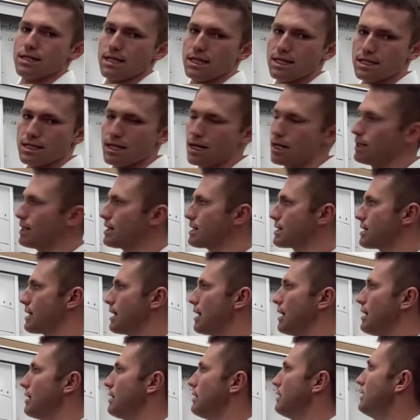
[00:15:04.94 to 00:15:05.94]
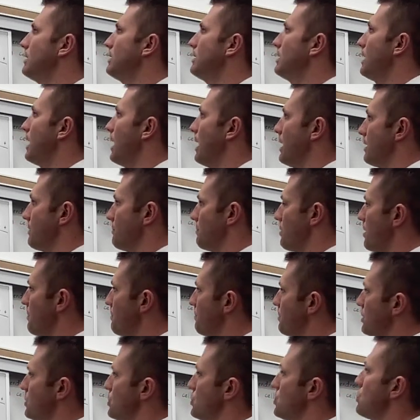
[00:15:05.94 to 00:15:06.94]
inside the cell and then
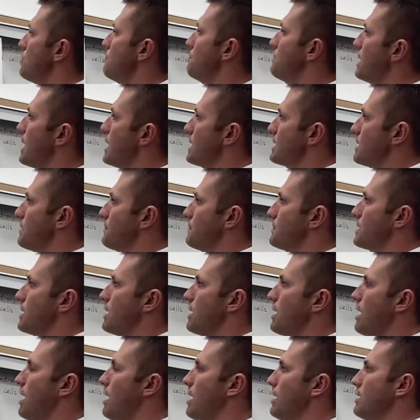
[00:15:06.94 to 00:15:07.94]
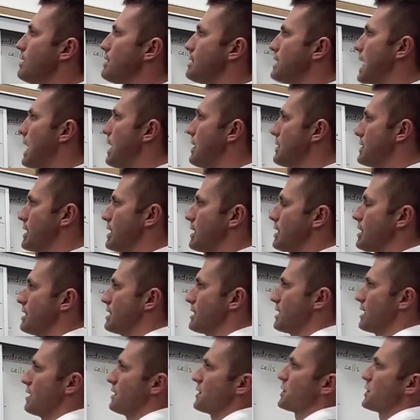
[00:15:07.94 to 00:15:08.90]
pumping 2 potassium ions outside the cell.